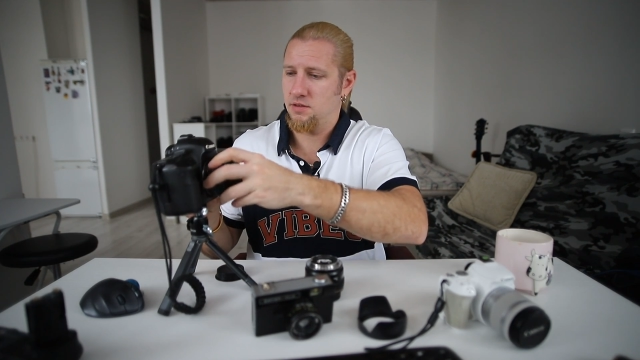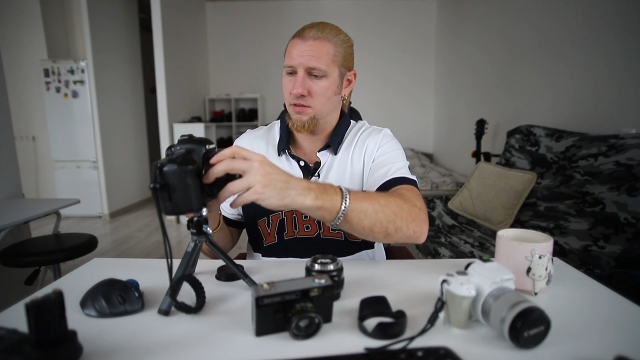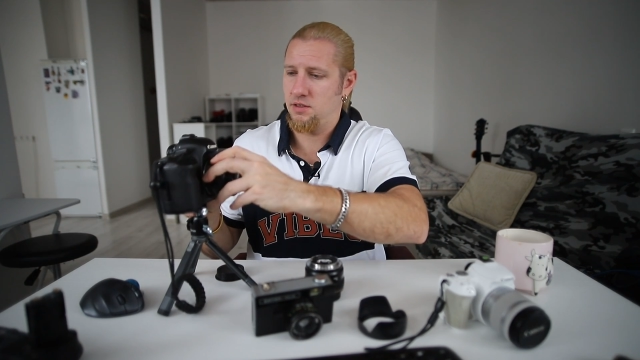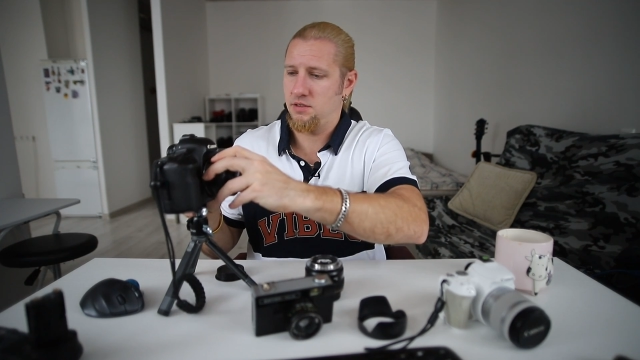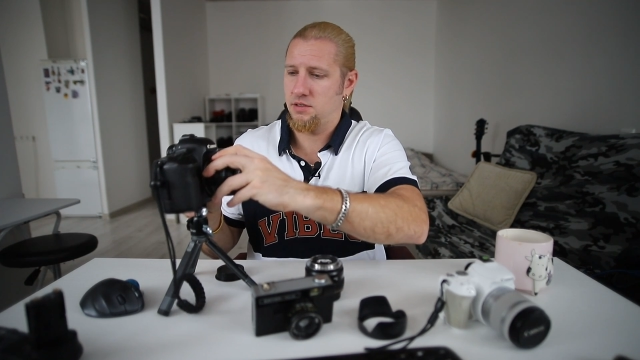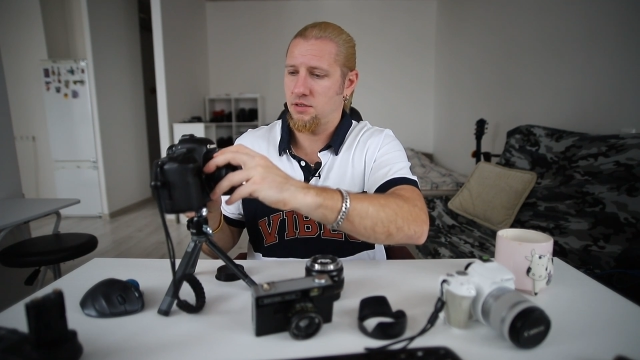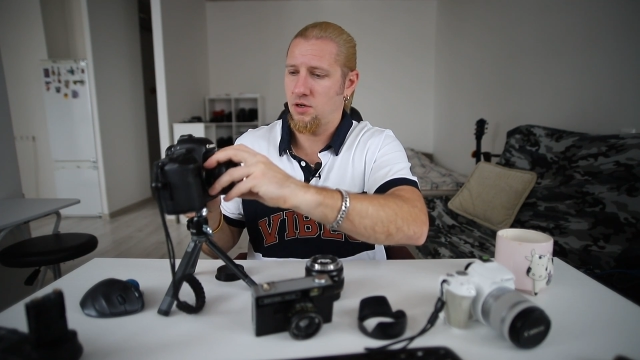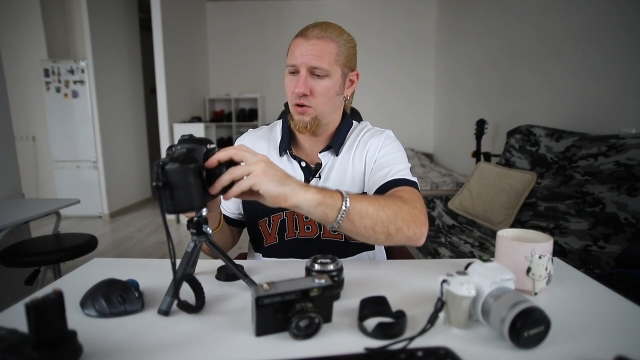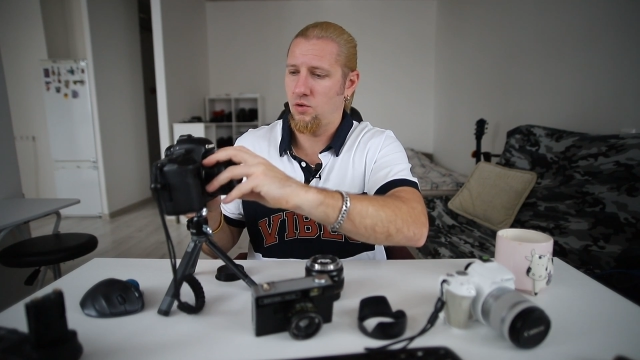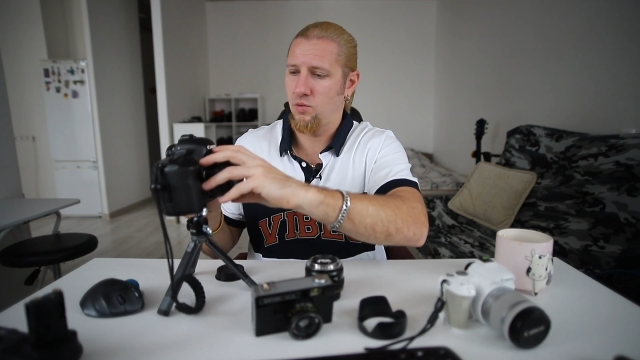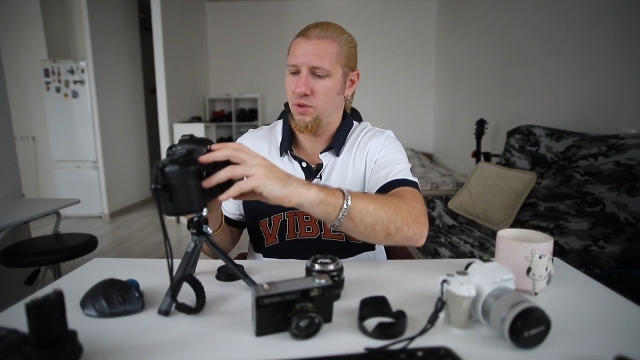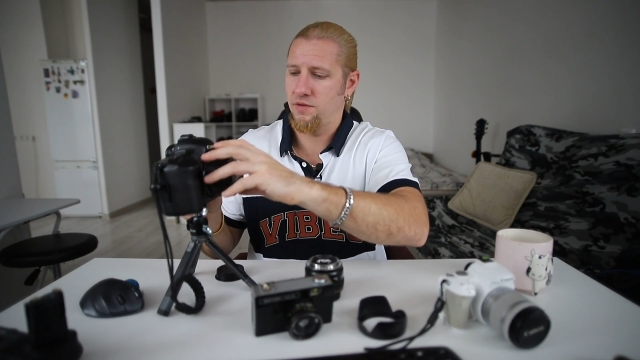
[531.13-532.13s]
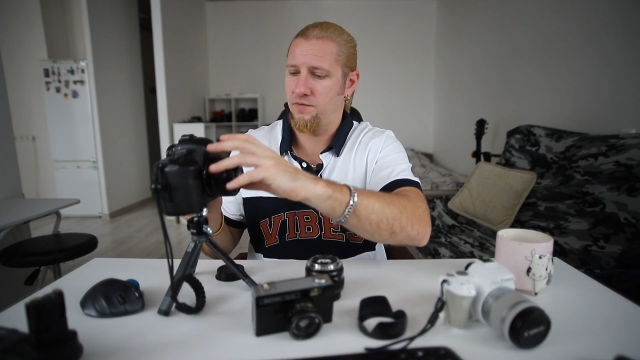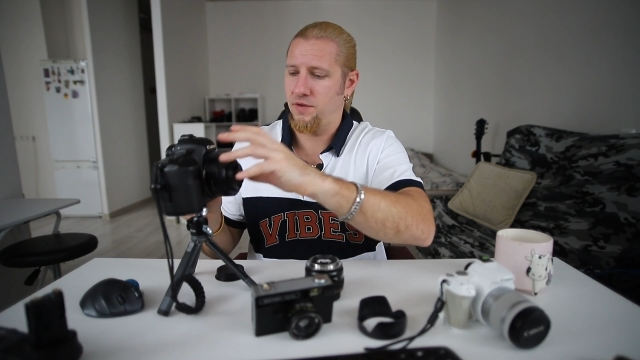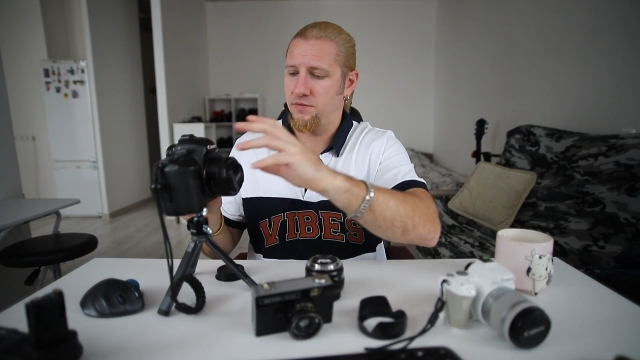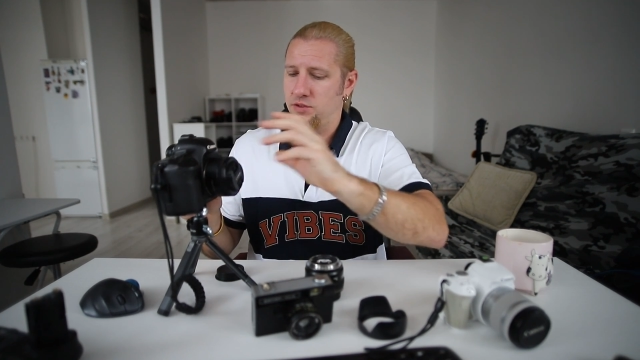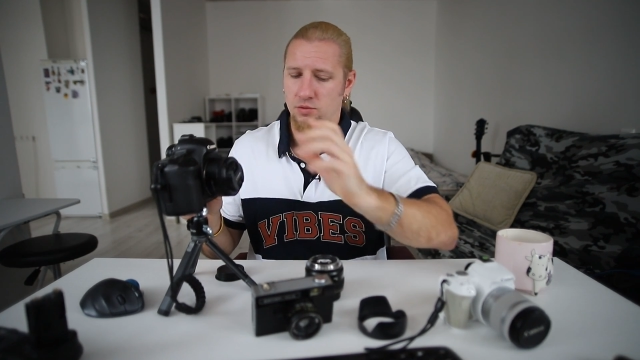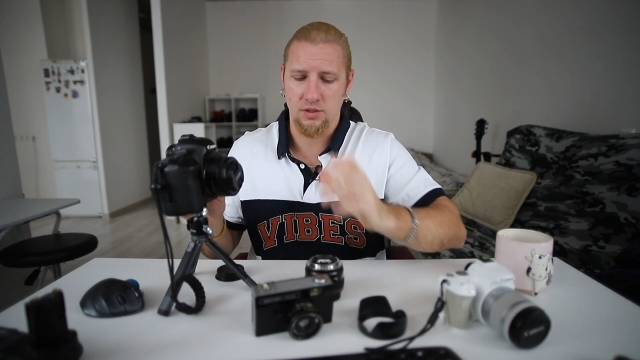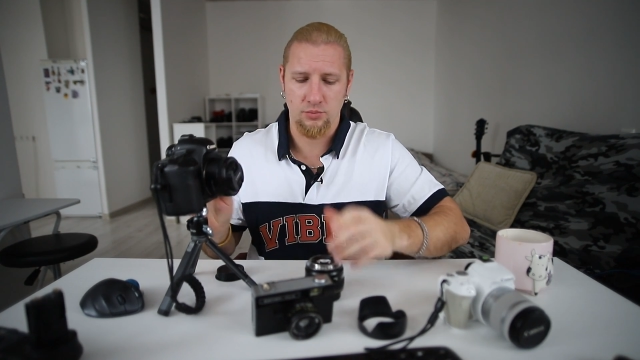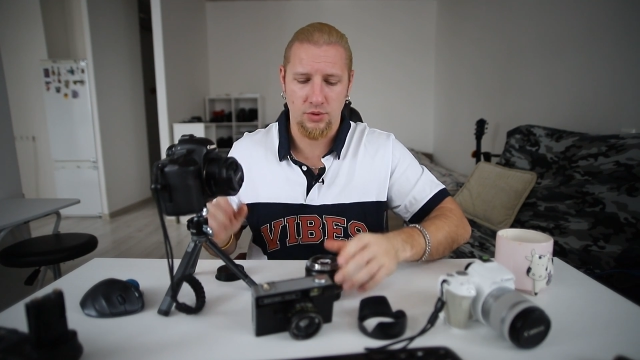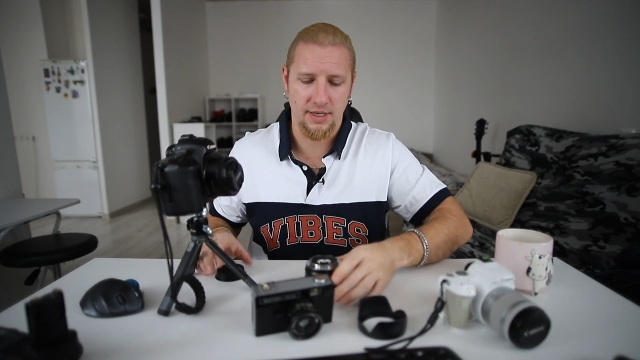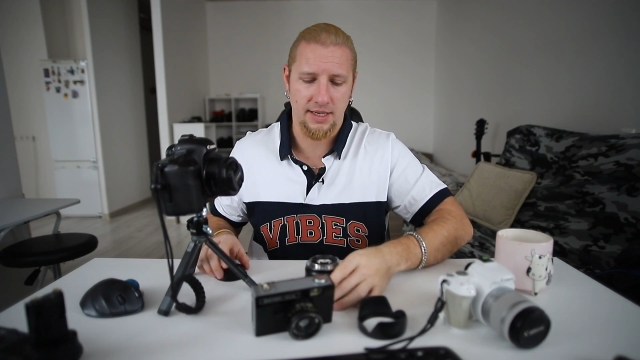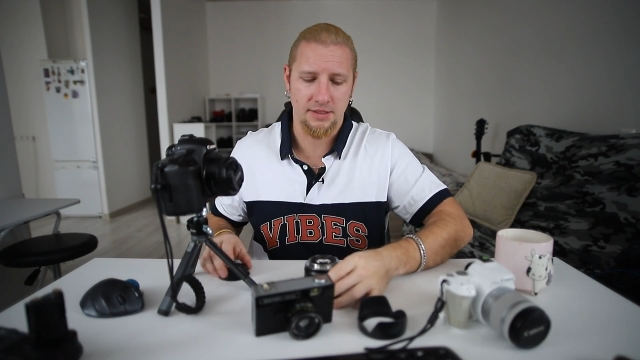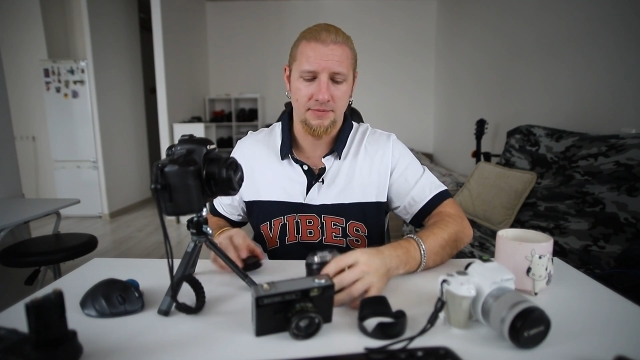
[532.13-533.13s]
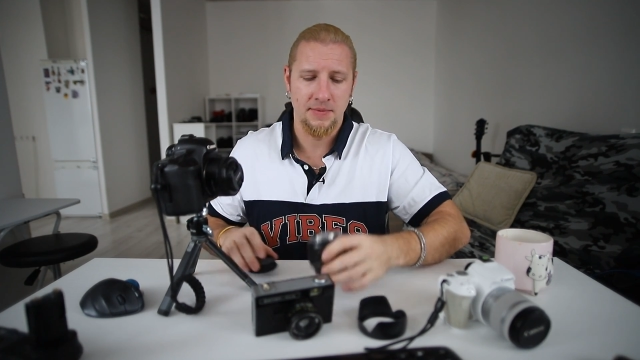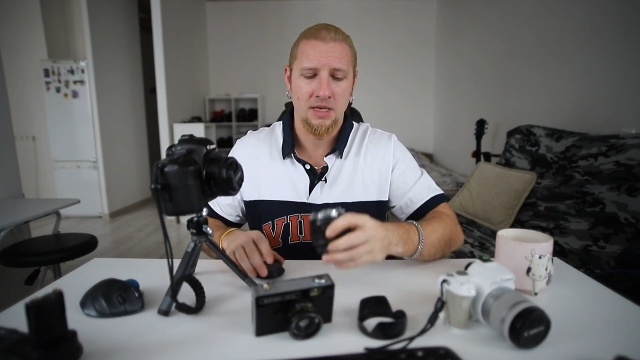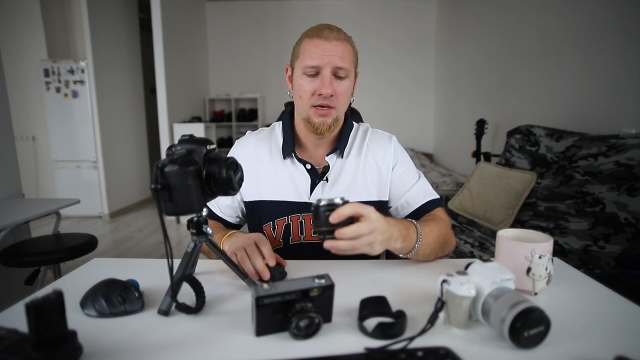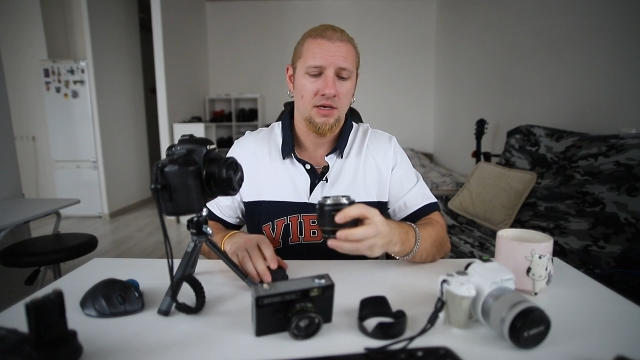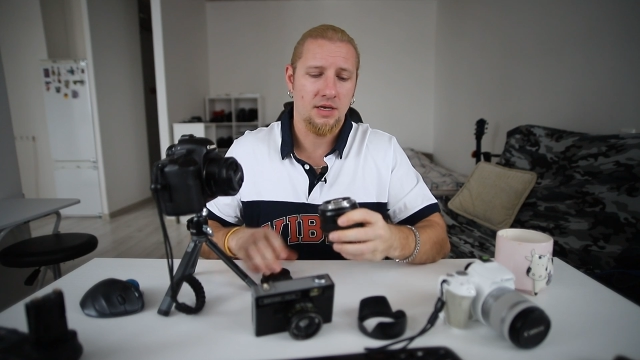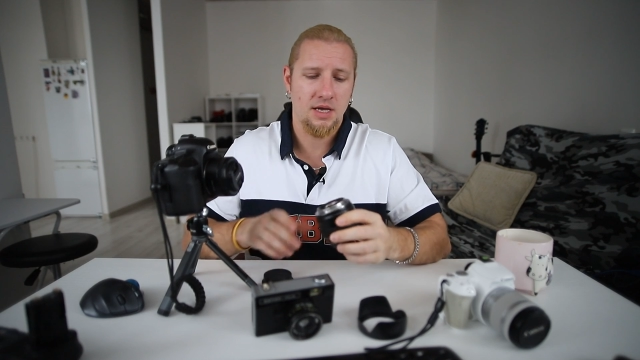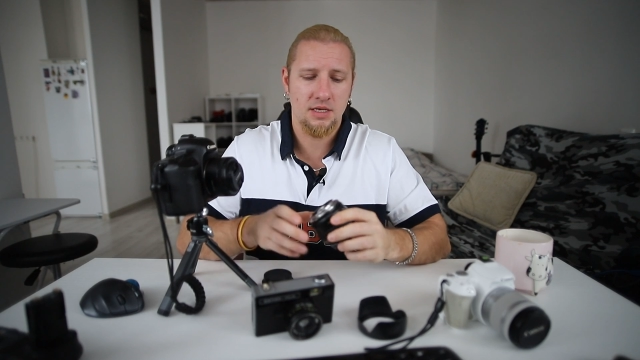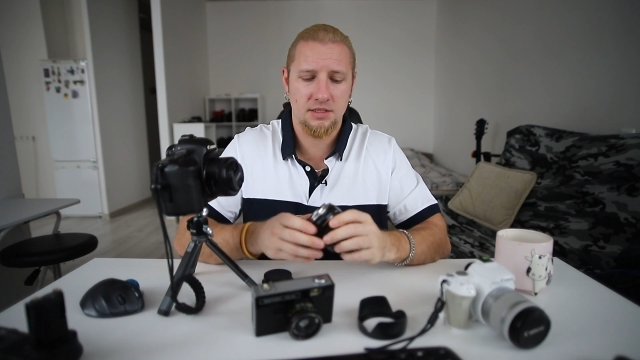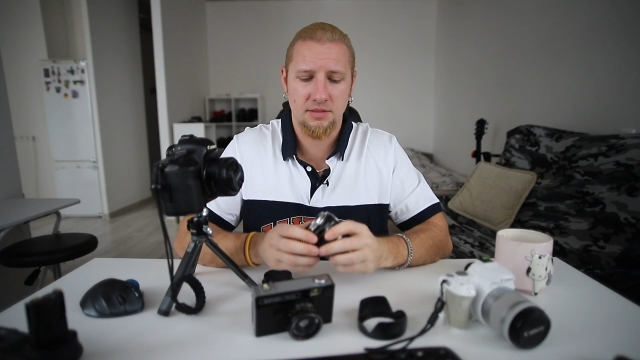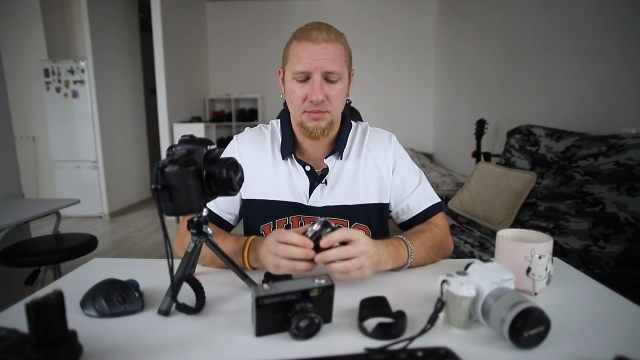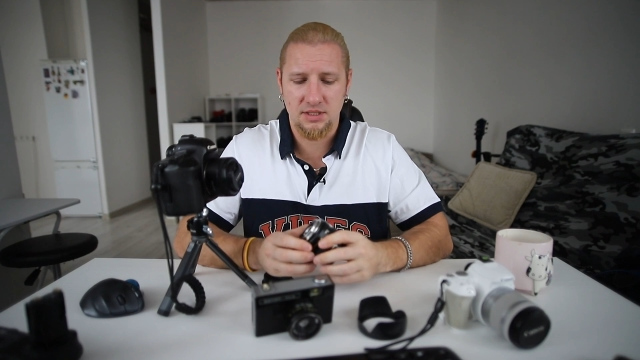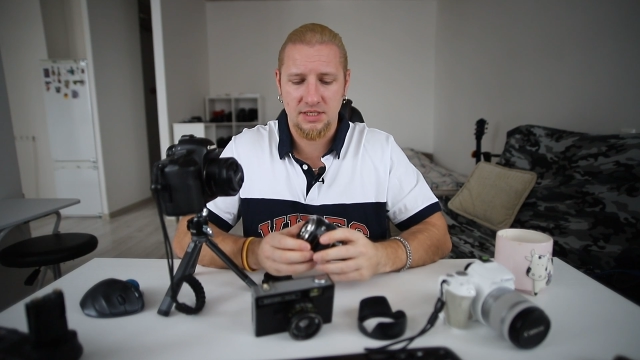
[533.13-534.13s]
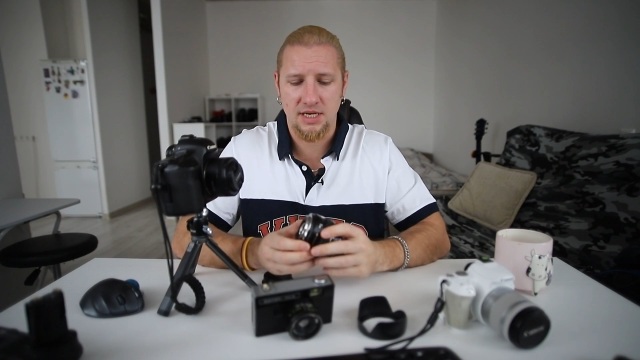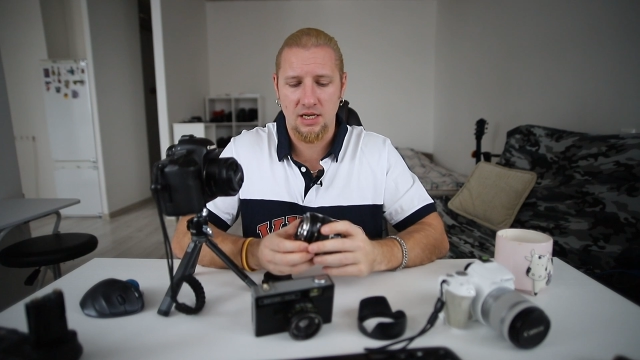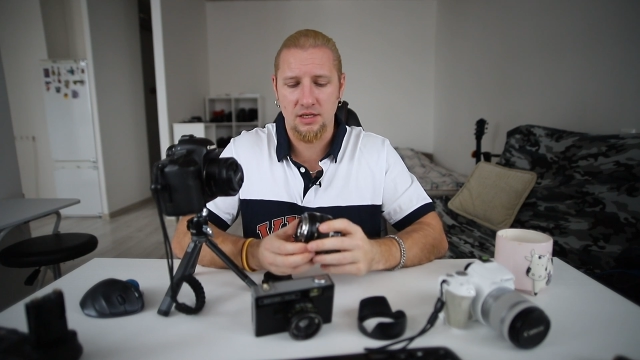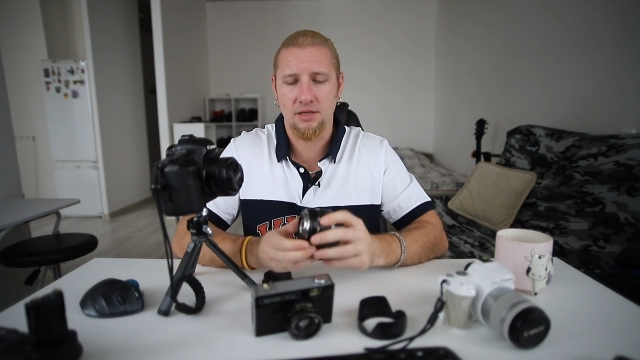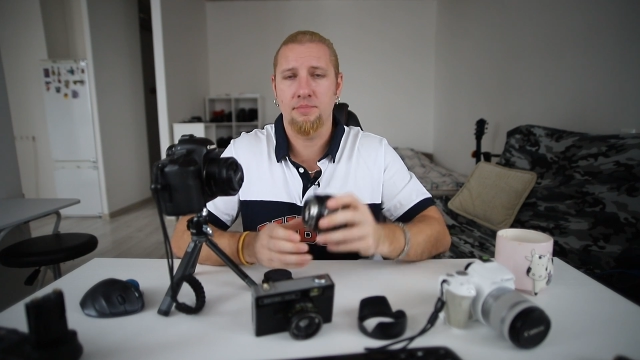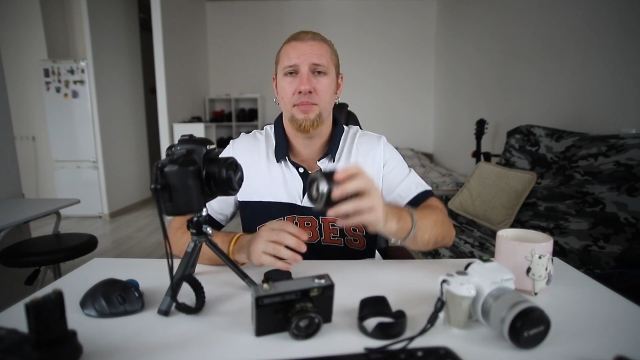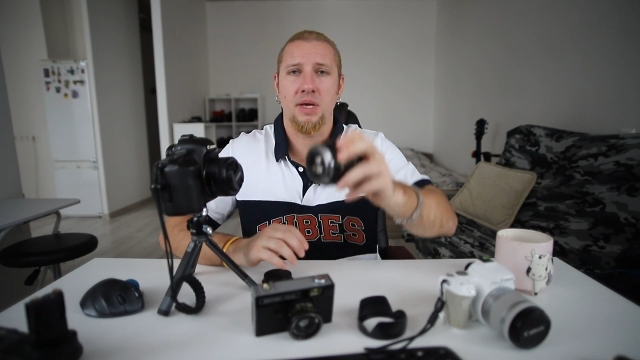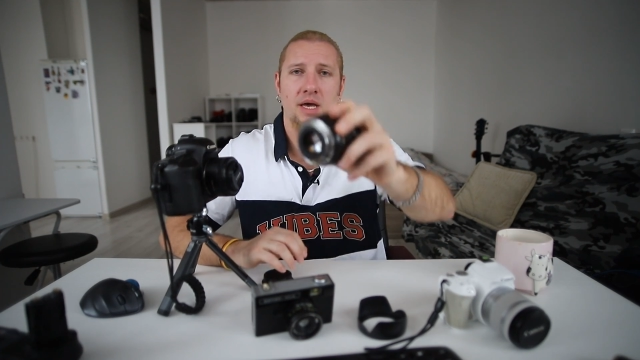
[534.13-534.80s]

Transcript: this hole with 51.8. It has the metallic